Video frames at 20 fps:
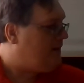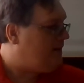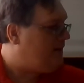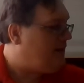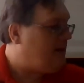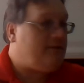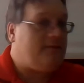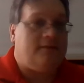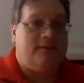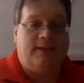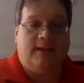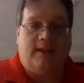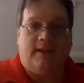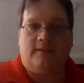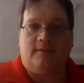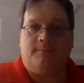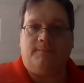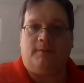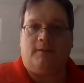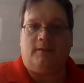Another
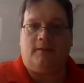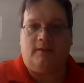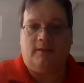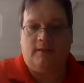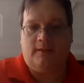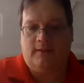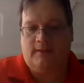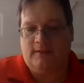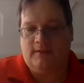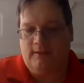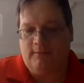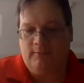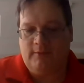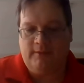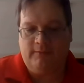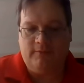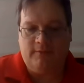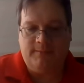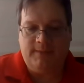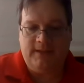textbook that
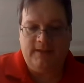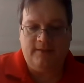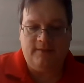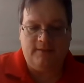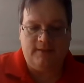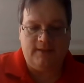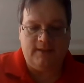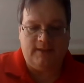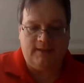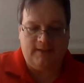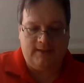we will be using